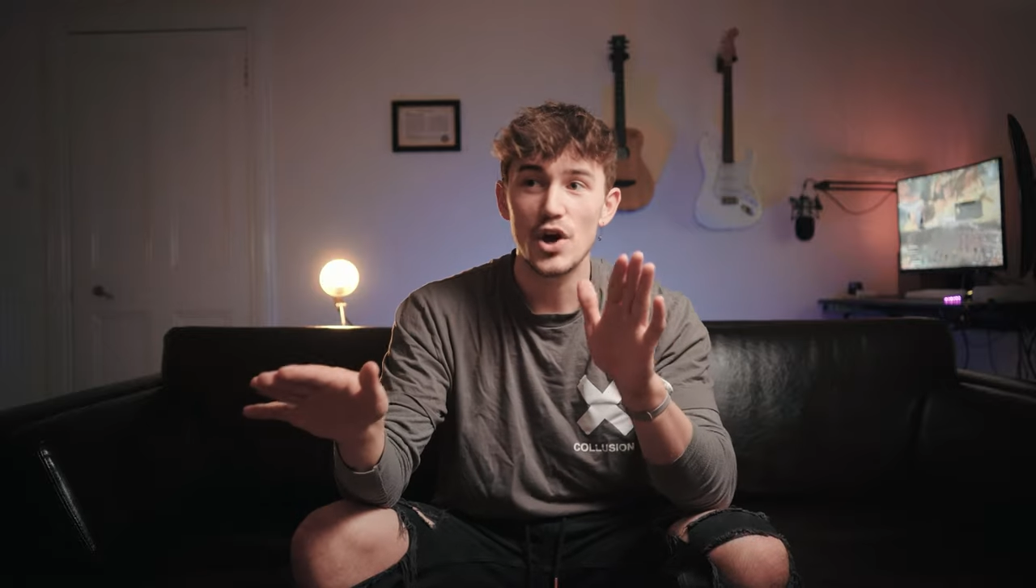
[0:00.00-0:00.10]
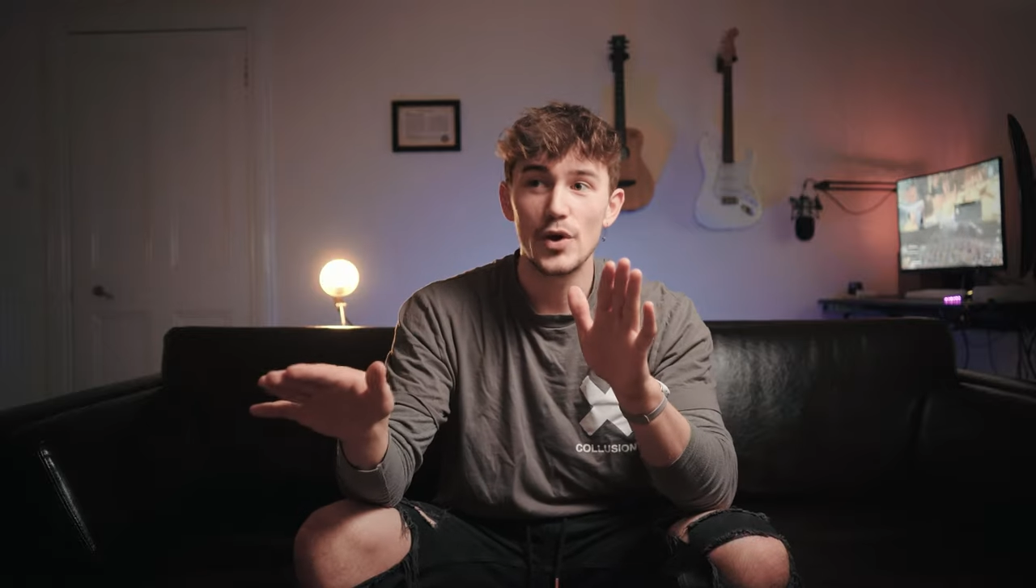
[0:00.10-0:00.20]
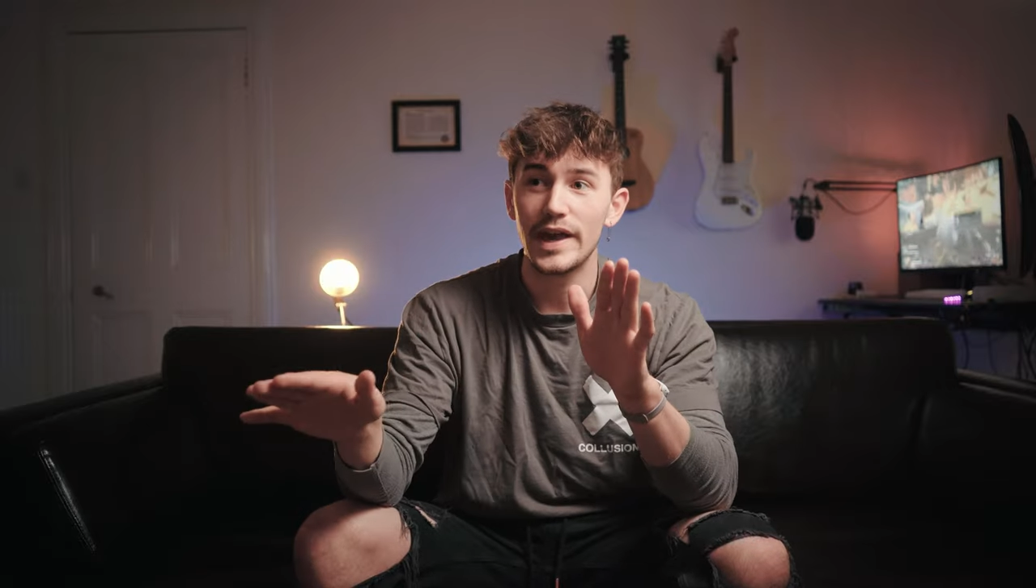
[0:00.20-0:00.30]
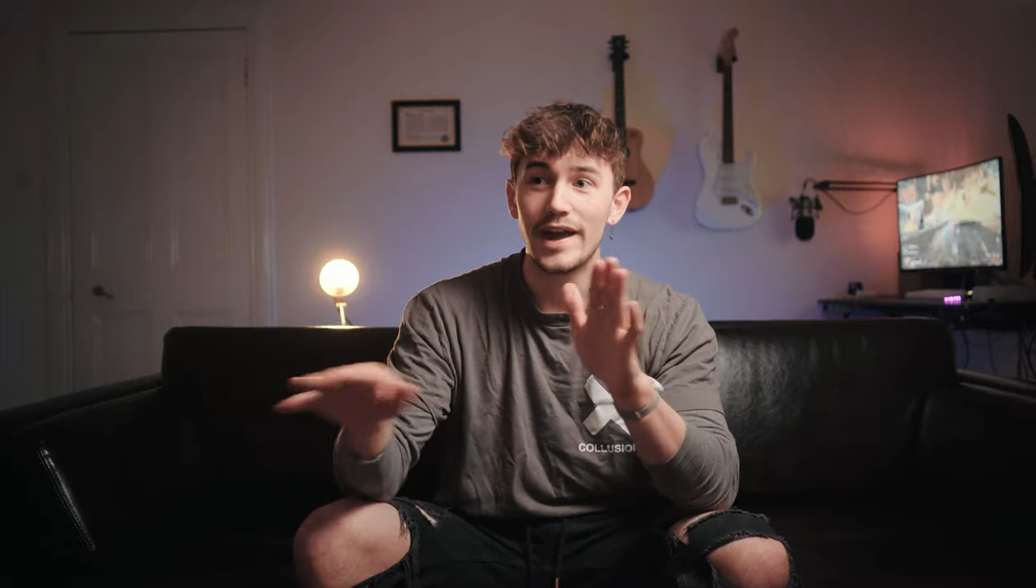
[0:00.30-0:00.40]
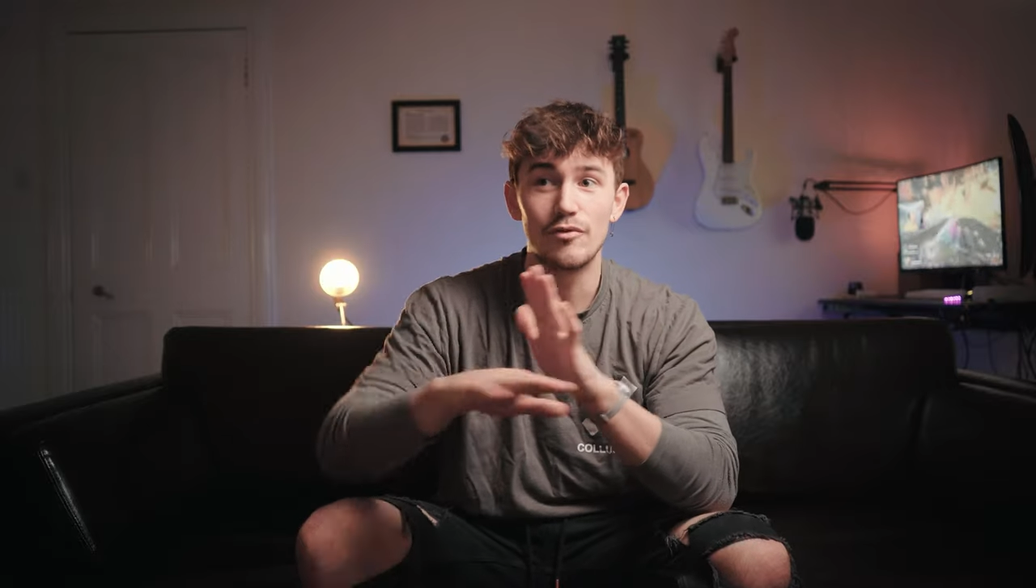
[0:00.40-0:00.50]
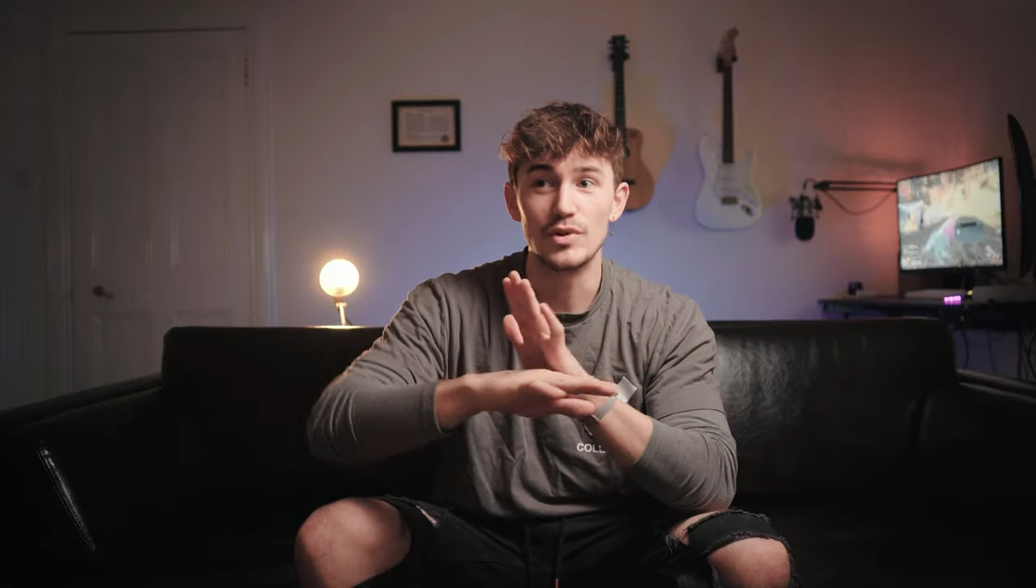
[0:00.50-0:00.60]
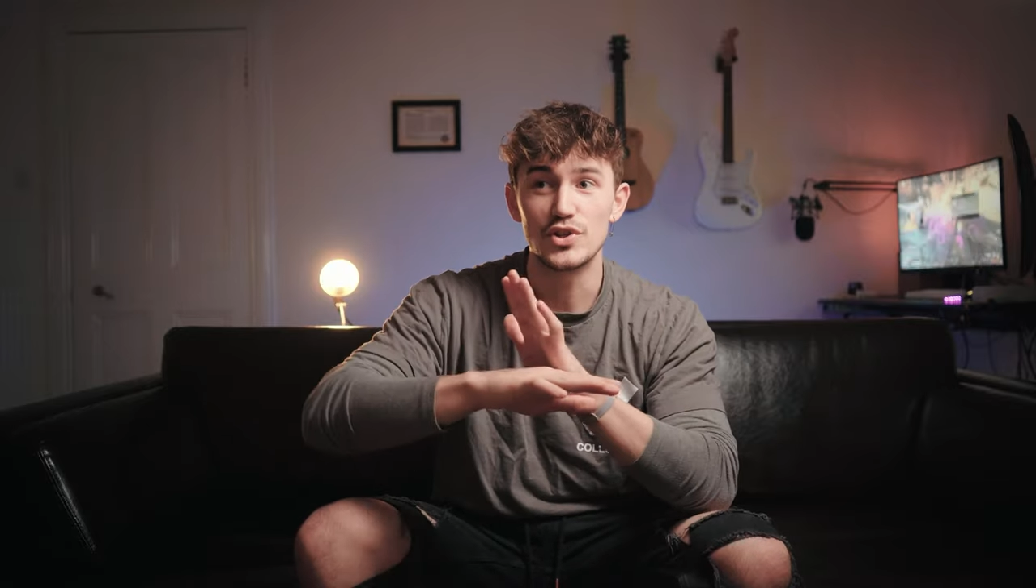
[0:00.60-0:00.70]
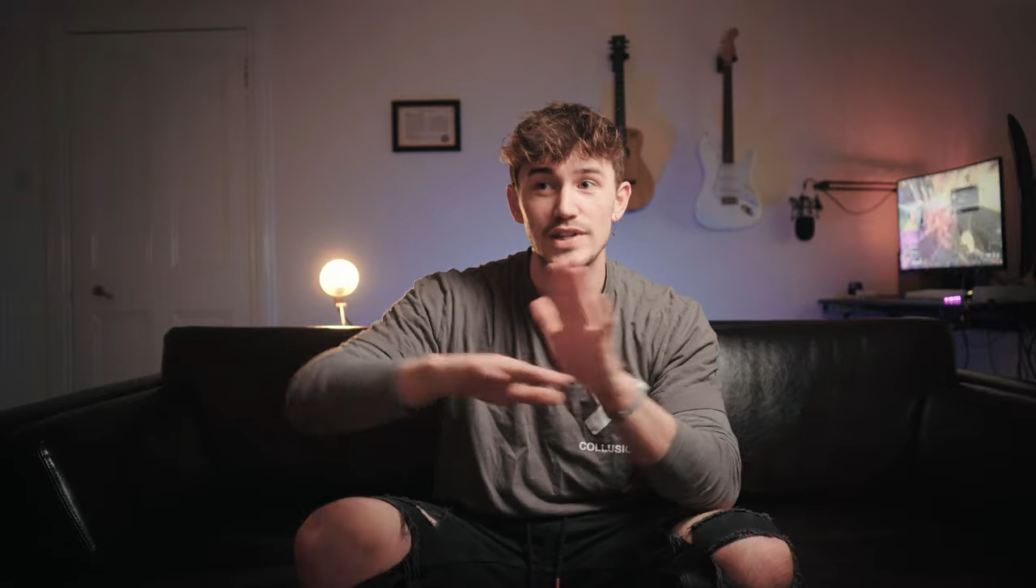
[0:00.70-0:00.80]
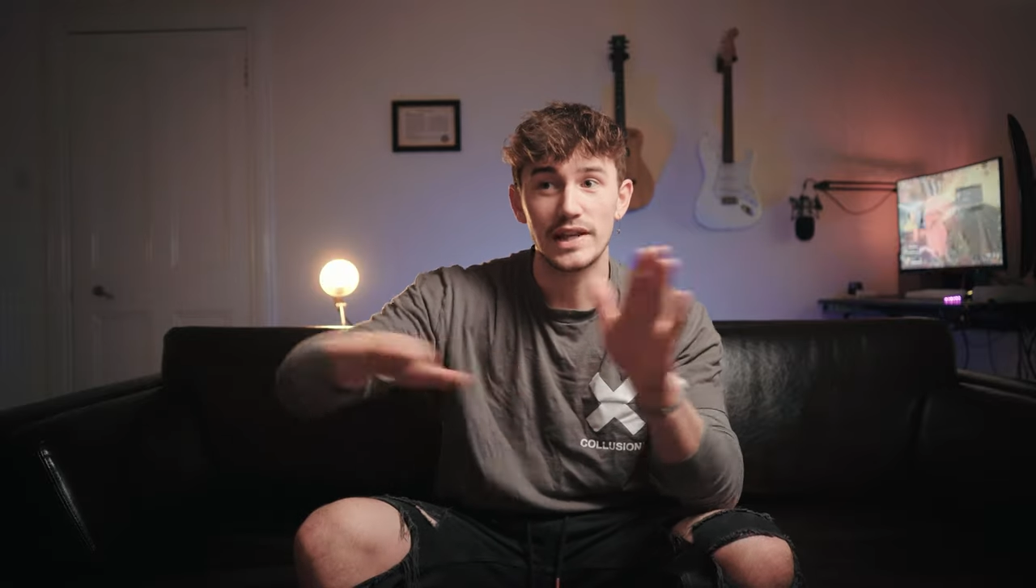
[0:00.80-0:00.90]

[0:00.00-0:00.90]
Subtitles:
it okay if we just